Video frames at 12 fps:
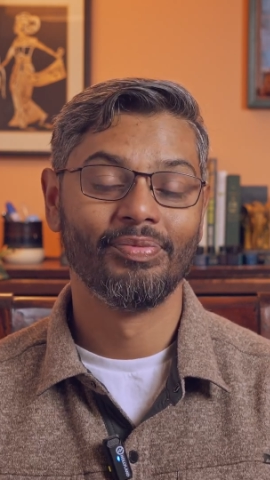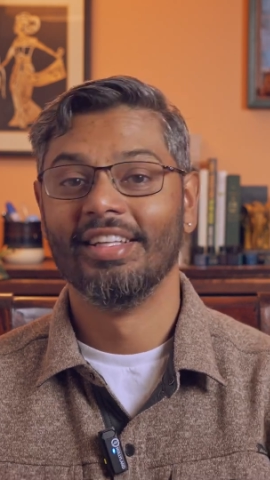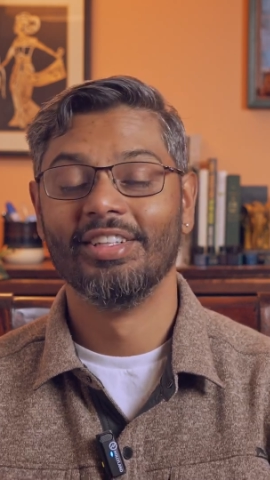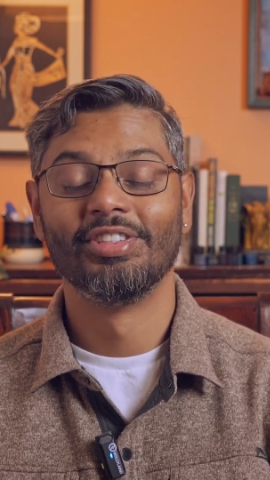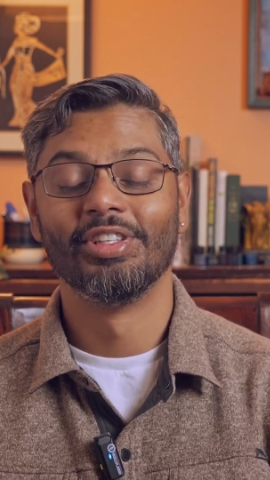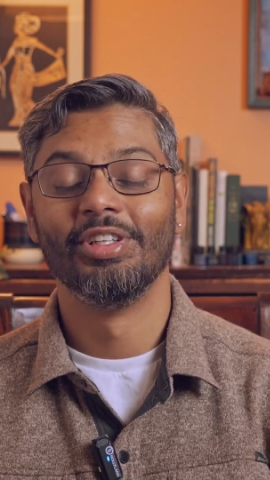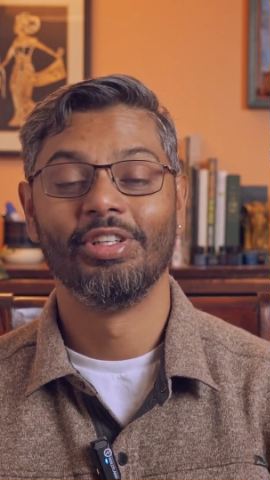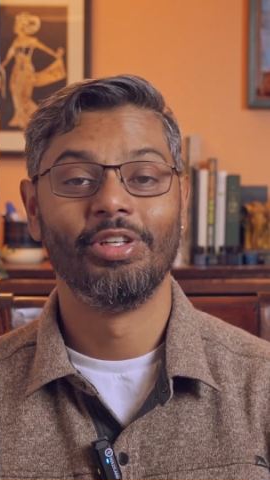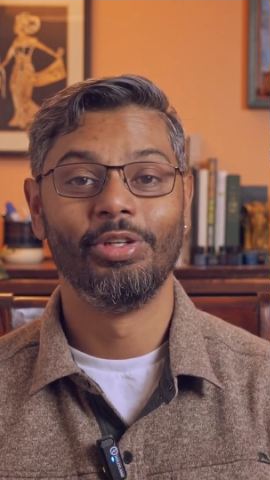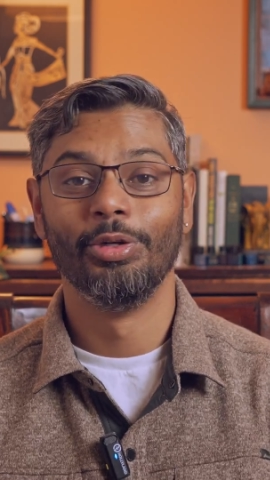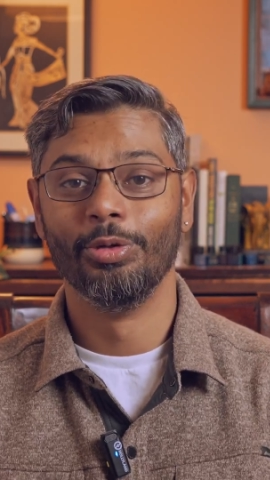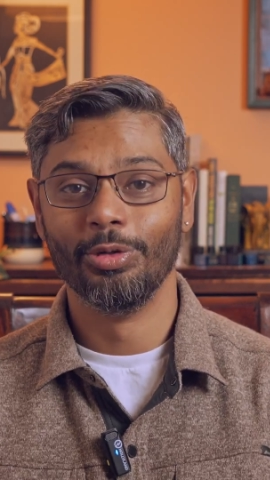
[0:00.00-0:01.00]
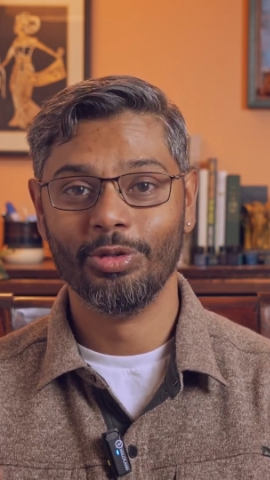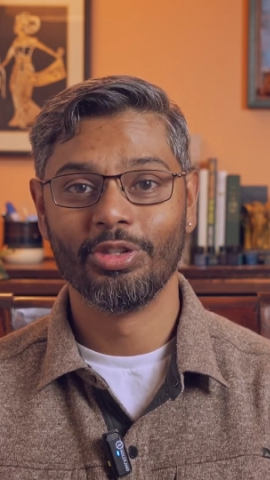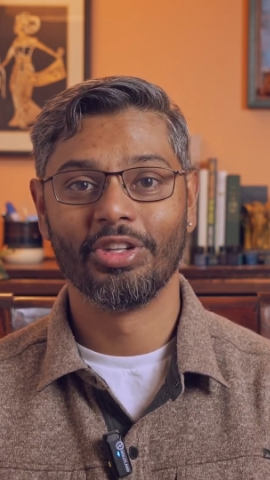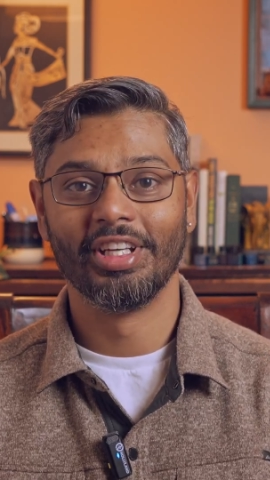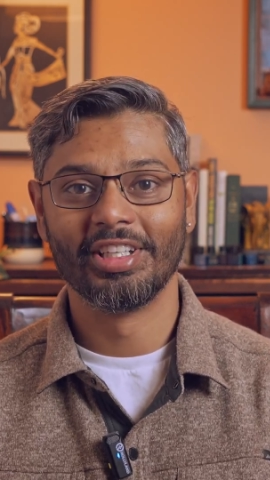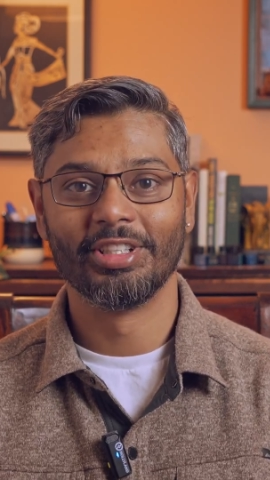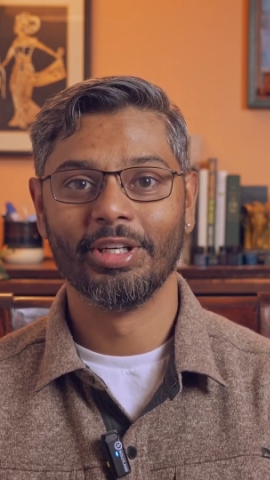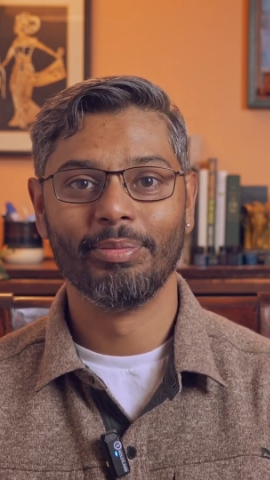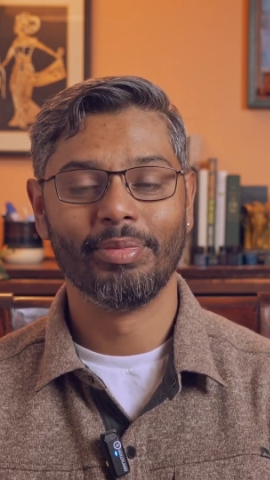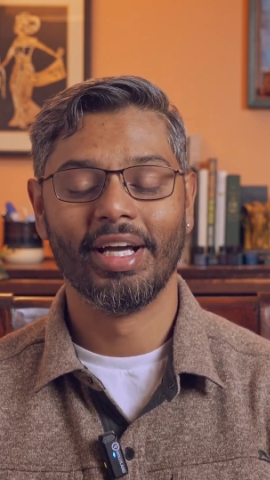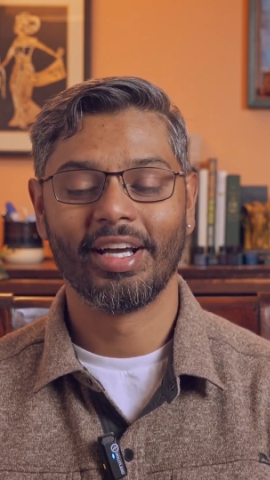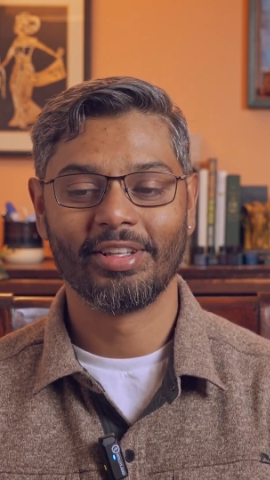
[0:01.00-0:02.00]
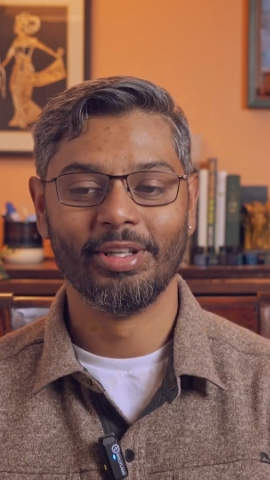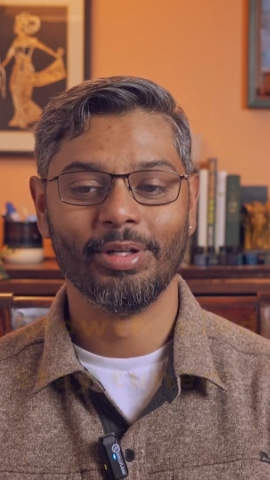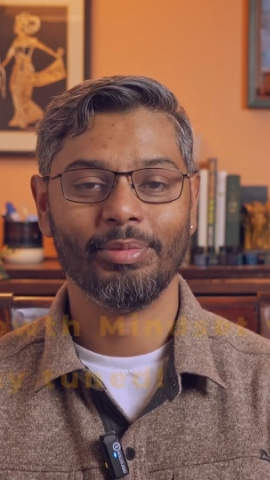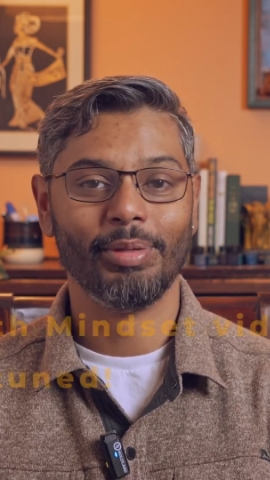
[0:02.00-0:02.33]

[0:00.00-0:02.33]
There's a huge thing to unpack there.